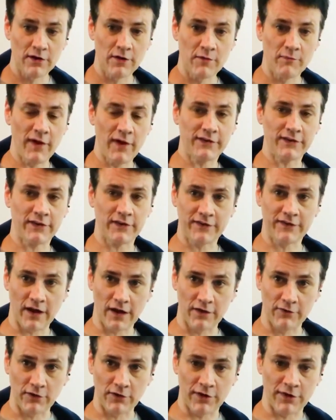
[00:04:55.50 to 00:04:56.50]
makes it
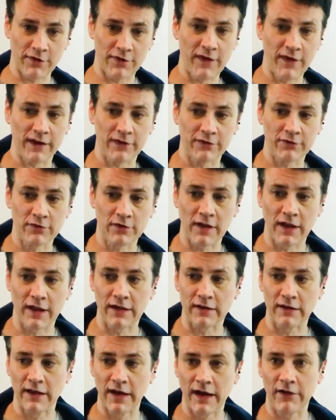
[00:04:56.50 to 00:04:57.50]
sound really thick, sort of
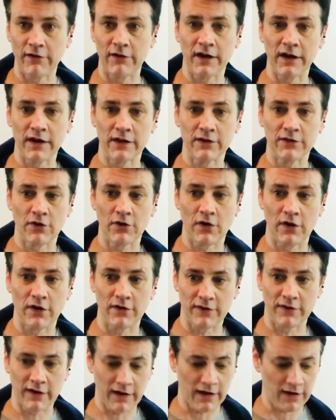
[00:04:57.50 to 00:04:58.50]
like layering
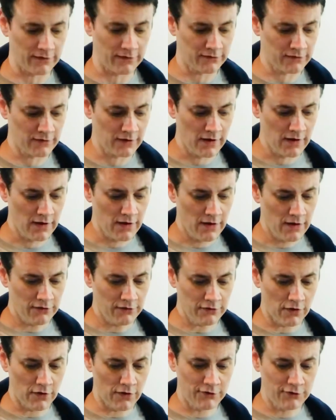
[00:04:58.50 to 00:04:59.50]
guitars, I guess.
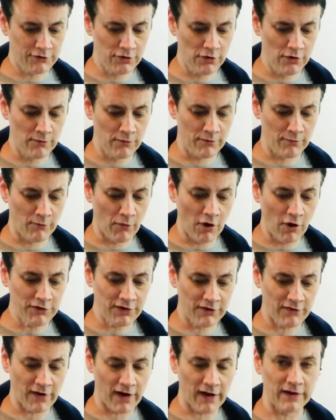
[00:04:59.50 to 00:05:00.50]
So the two
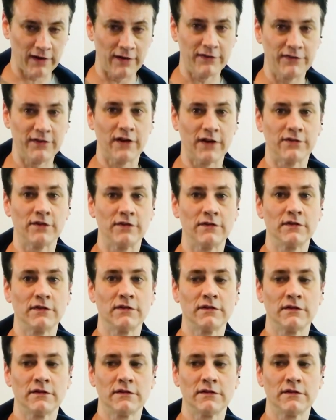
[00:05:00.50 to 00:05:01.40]
multi-violin section, the